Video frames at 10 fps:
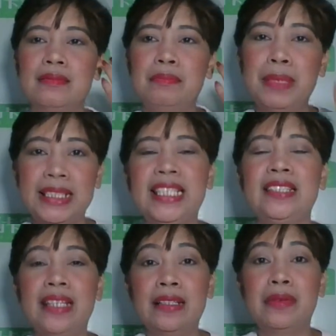
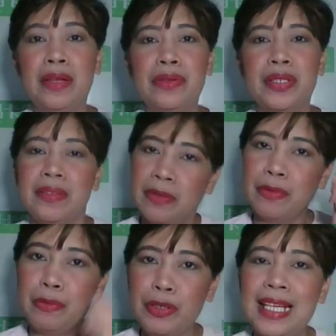material rather
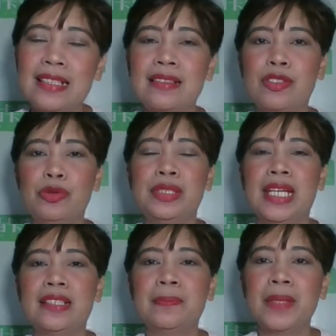with that student.